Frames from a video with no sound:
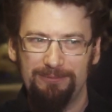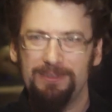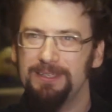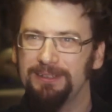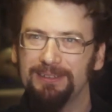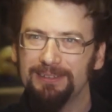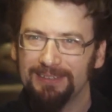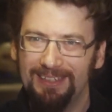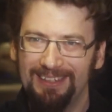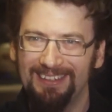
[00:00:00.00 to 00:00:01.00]
feel
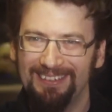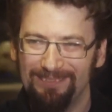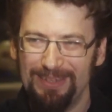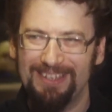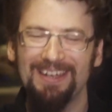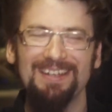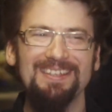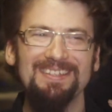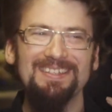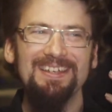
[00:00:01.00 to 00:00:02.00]

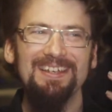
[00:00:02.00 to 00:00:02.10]
because